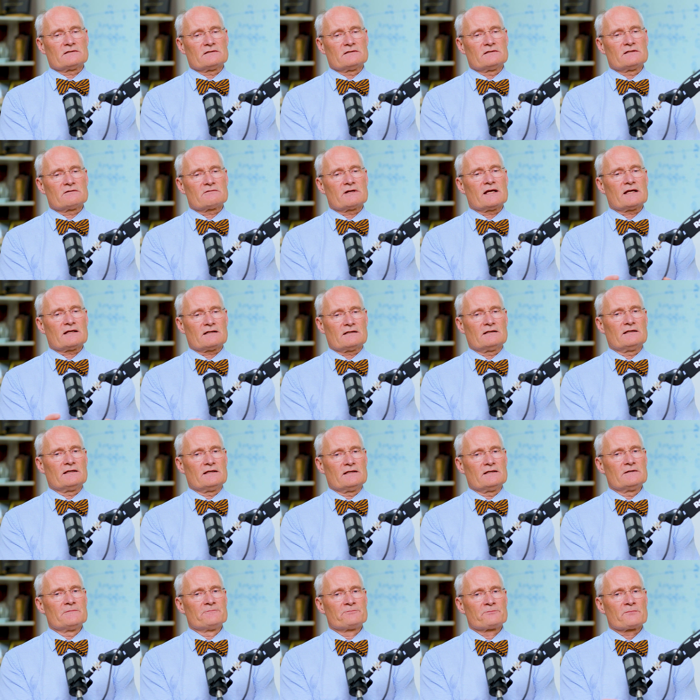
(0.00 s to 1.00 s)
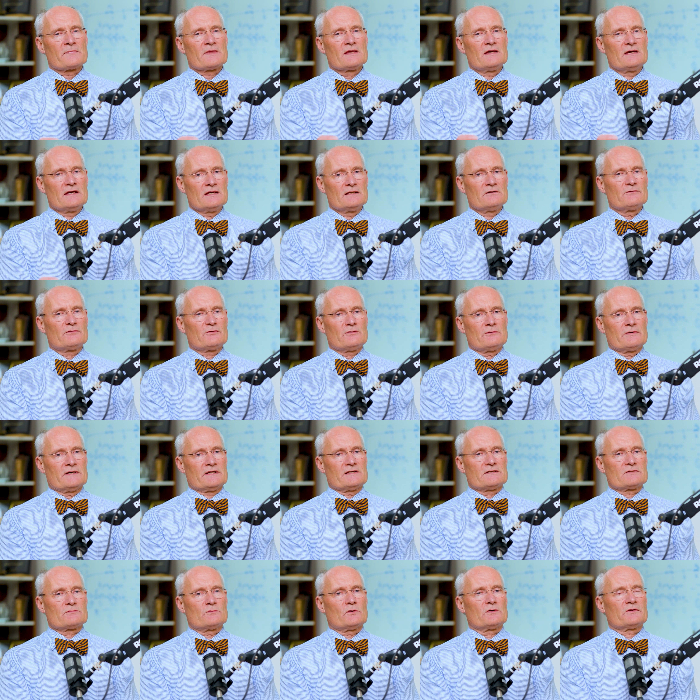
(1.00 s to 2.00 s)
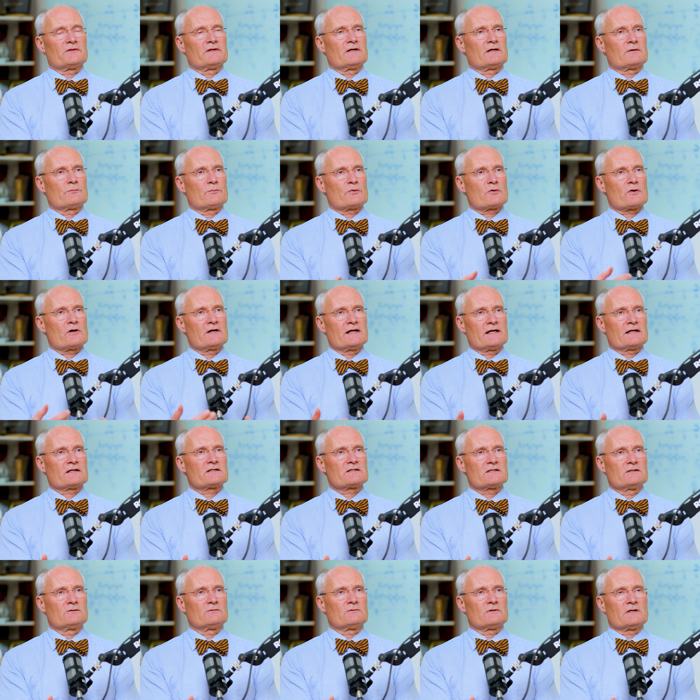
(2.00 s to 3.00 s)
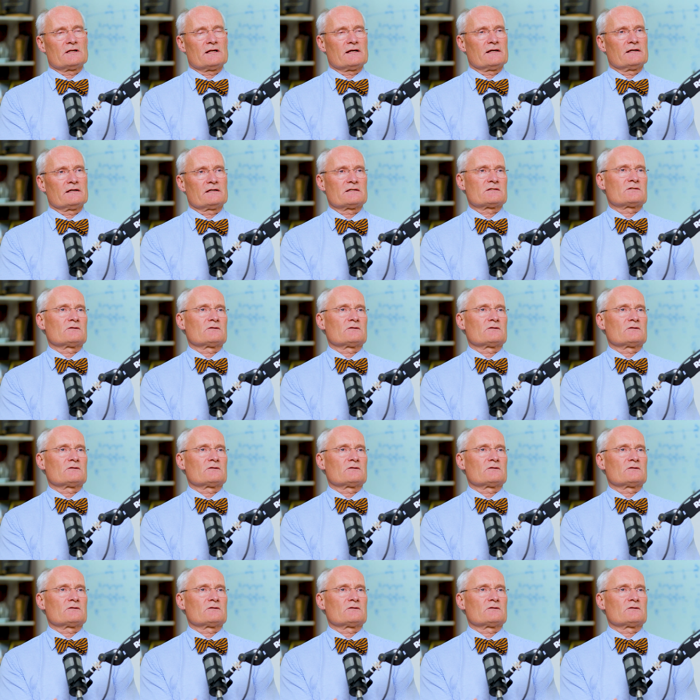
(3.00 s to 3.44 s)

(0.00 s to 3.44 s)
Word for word: directly influence what their products look like.